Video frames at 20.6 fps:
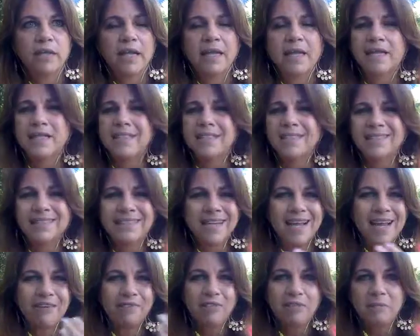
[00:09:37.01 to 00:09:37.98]
And it doesn't
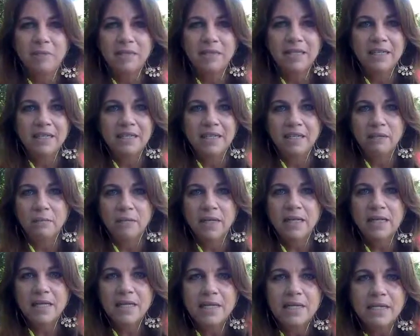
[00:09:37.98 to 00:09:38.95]
have to be anything
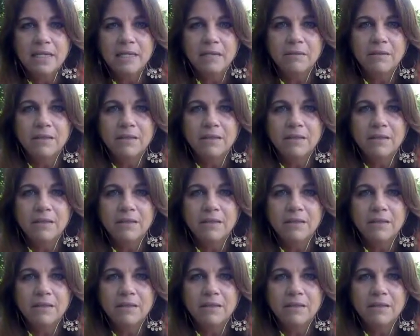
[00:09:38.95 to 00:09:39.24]
big.